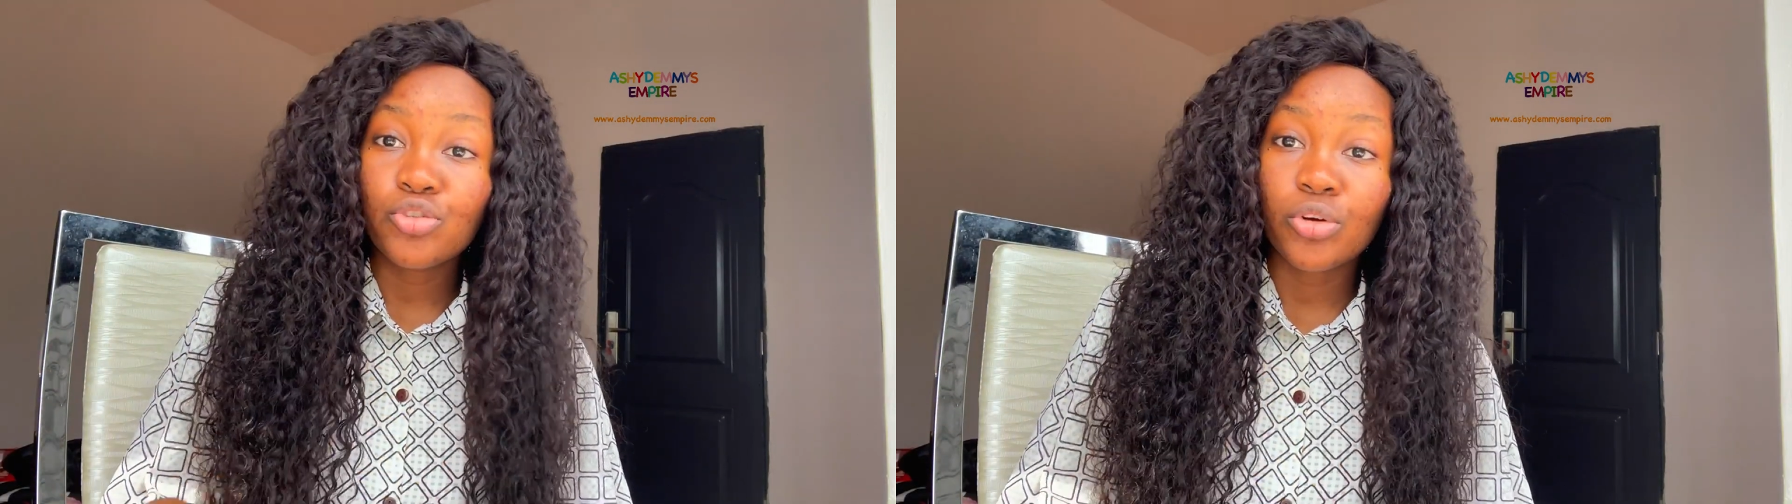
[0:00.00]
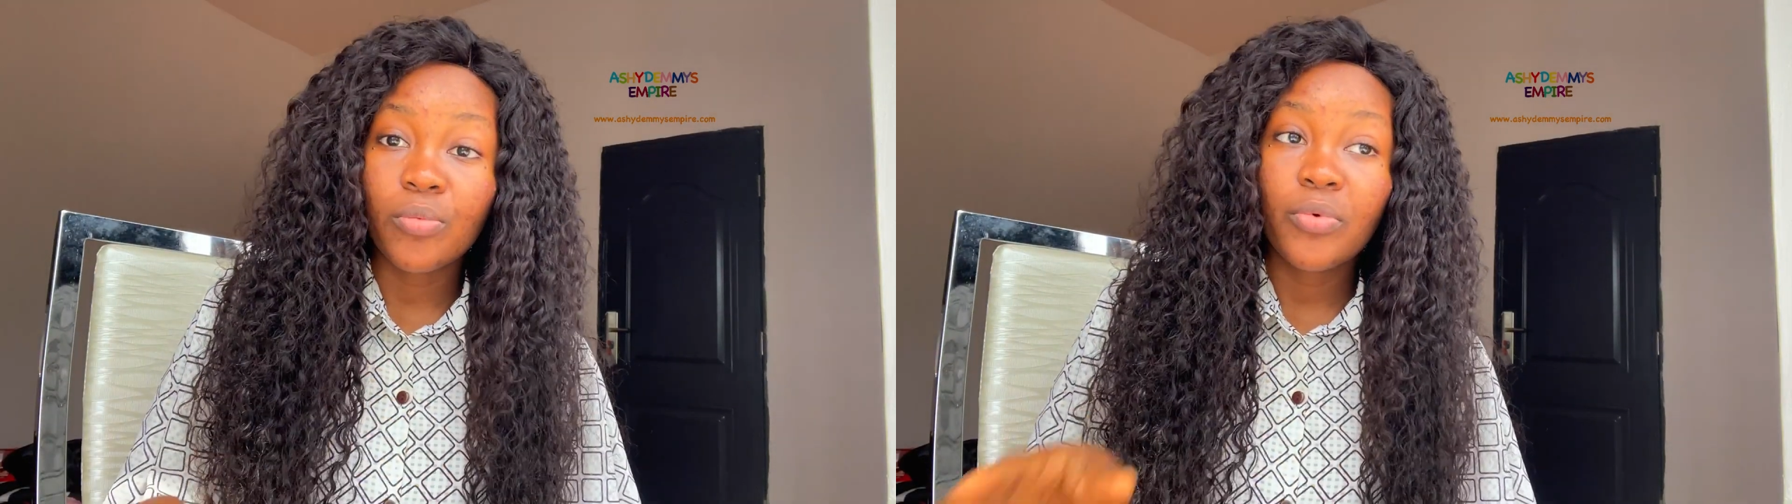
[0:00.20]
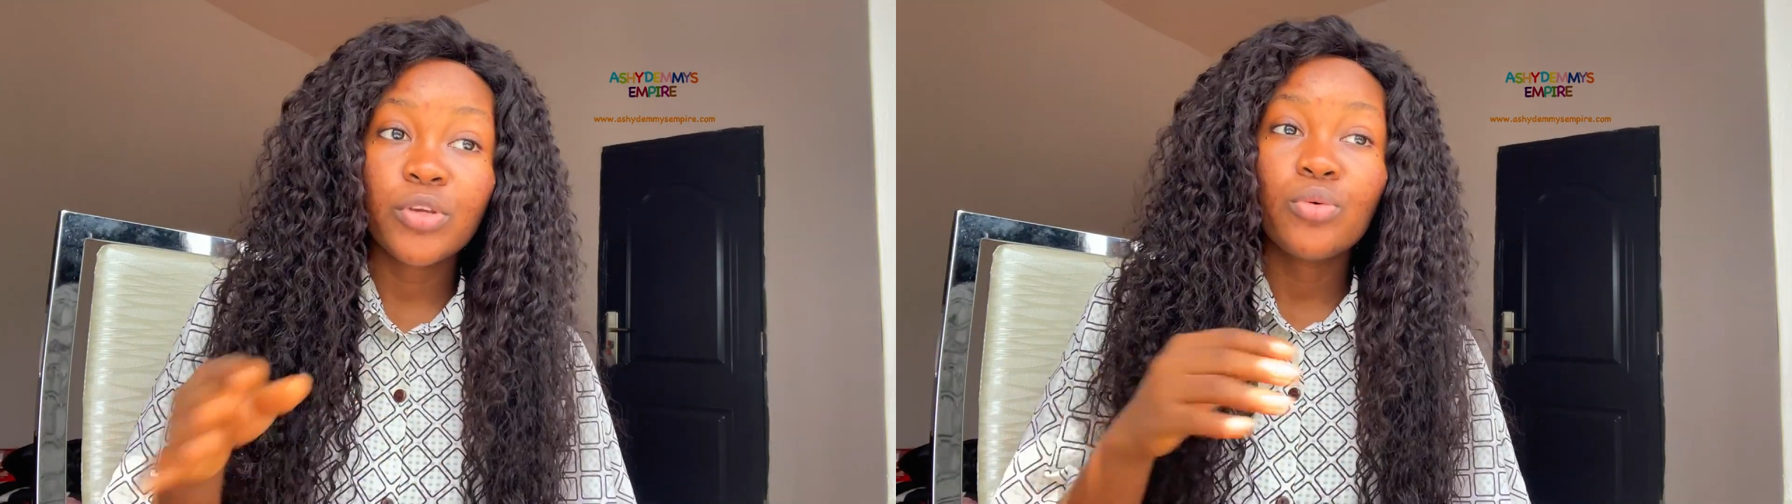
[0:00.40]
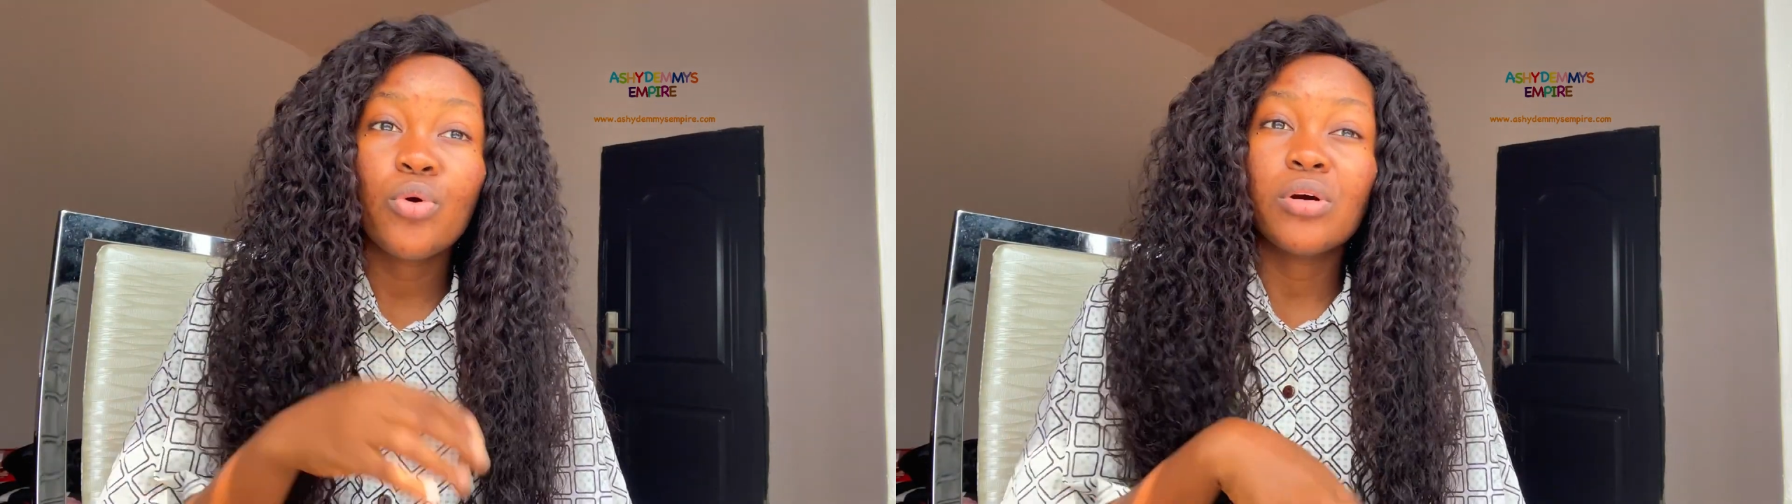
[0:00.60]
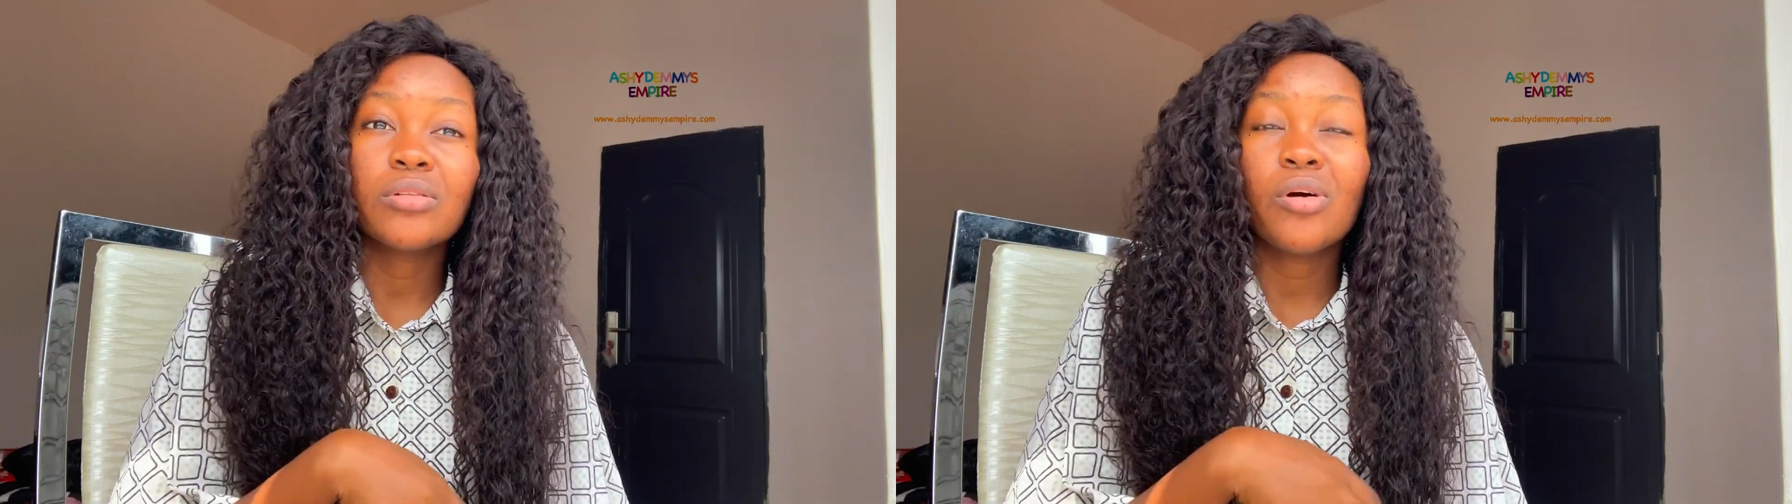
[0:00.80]
job when you
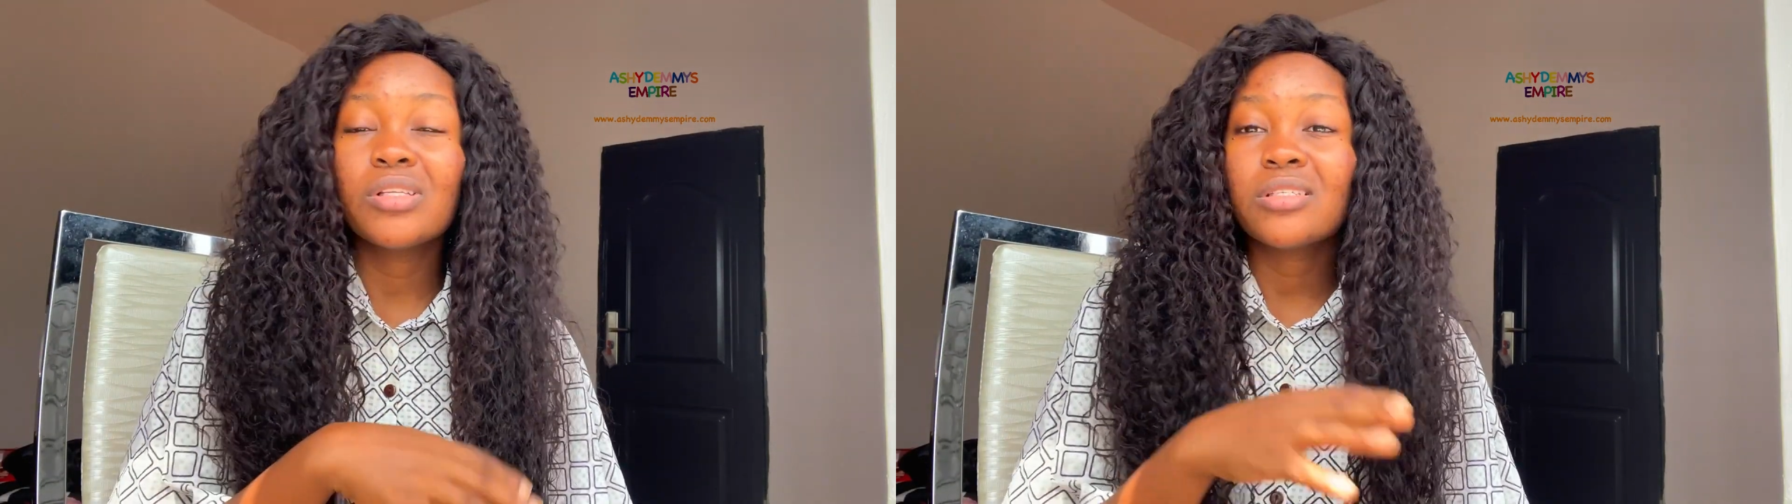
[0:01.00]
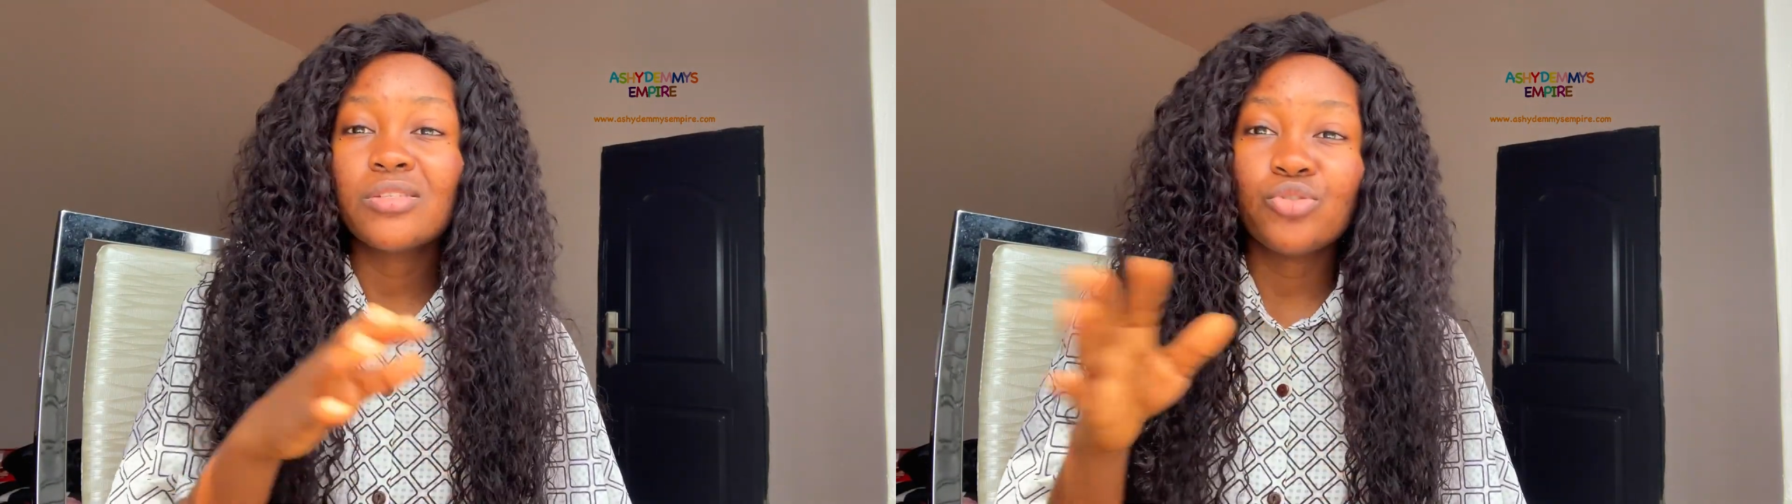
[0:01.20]
go on all these